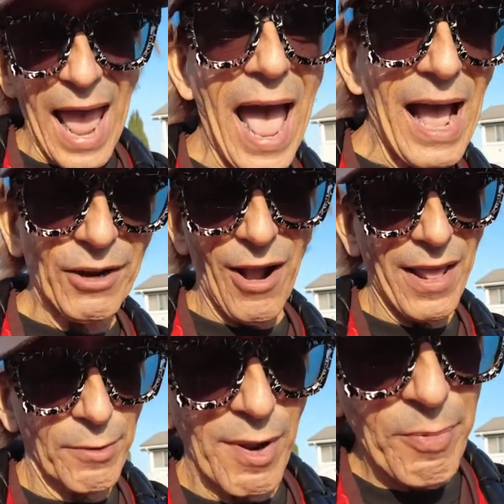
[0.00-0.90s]
hack or
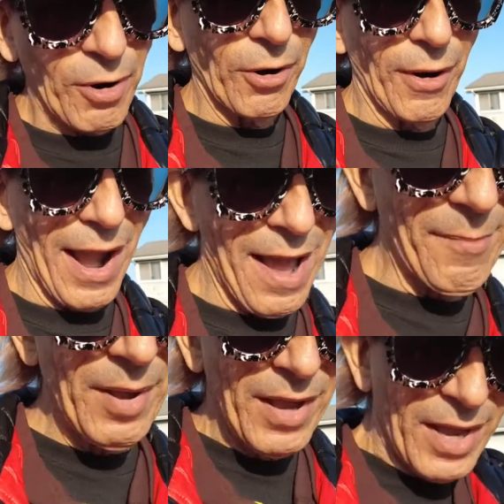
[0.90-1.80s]
how to
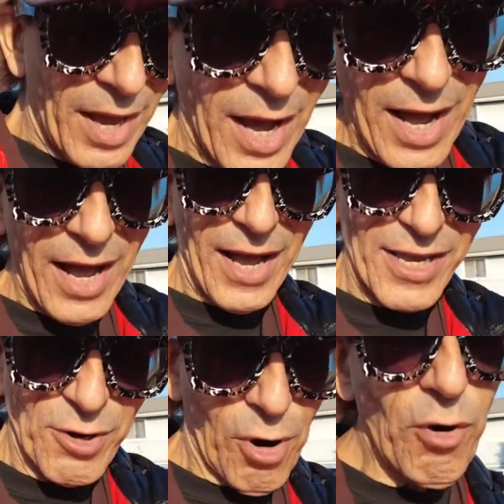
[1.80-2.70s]
reprogram uh, your